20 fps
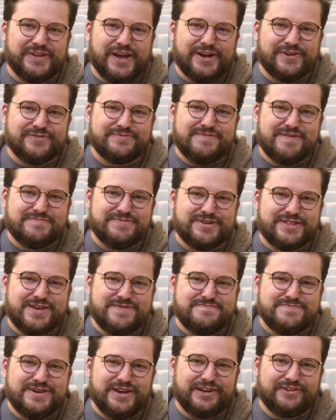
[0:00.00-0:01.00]
I remember
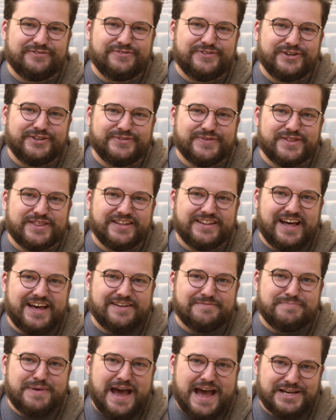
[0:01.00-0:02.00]
them being filled with a lot
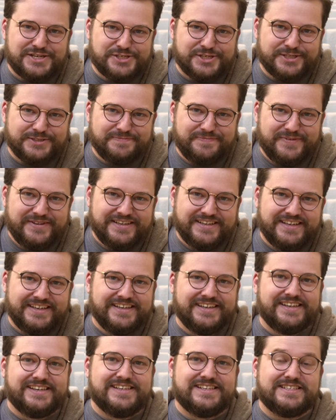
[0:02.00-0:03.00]
of passion,
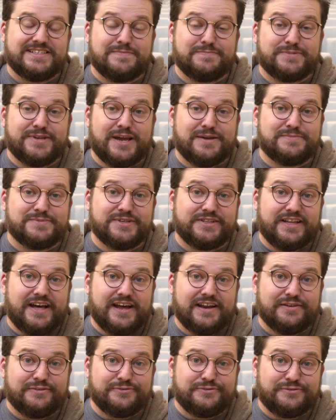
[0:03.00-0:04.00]
sometimes a
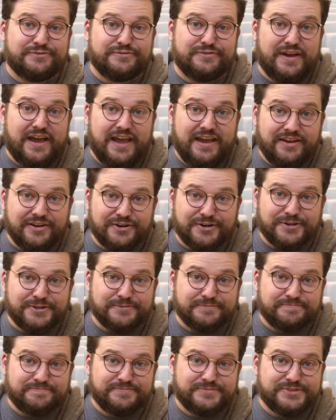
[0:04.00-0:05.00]
lot of anger,
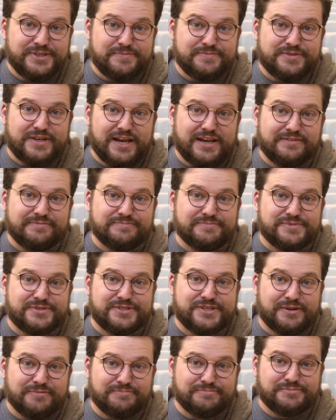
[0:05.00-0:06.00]
sometimes
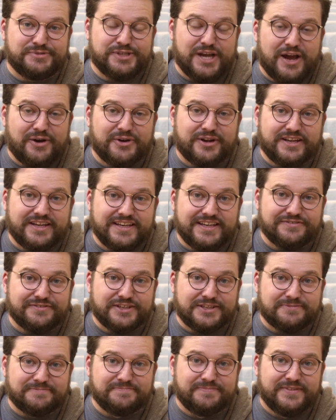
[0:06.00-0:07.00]
some shouting
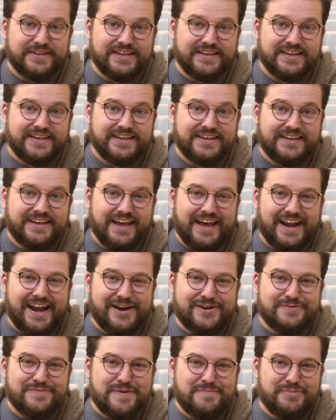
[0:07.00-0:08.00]
even. And I
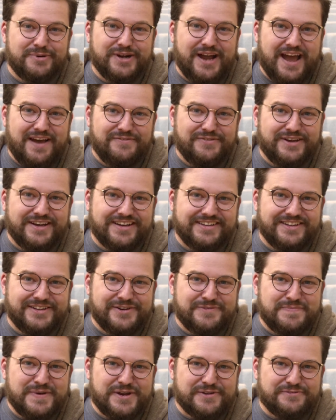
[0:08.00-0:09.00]
remember having a
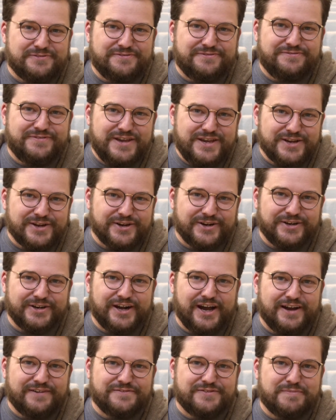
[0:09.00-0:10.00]
little bit of fear
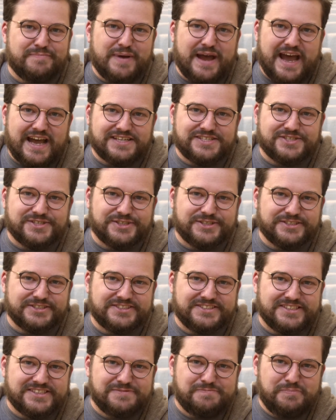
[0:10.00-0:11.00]
of the pastor.
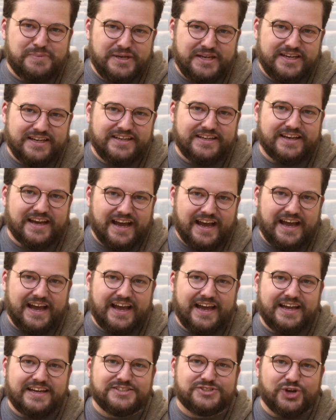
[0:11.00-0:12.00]
He's this big
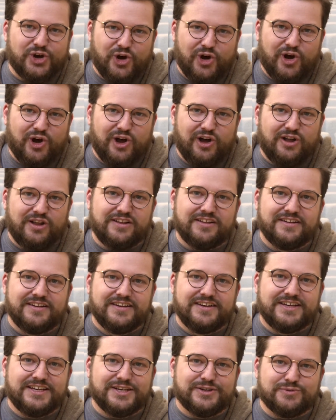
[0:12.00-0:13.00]
guy, tall,
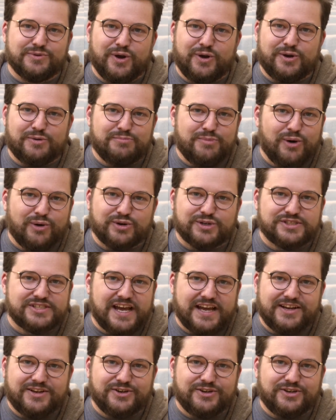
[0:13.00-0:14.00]
he rode a
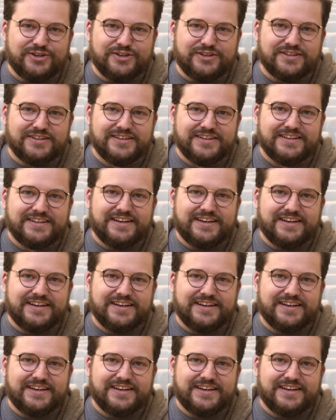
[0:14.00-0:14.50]
motorcycle,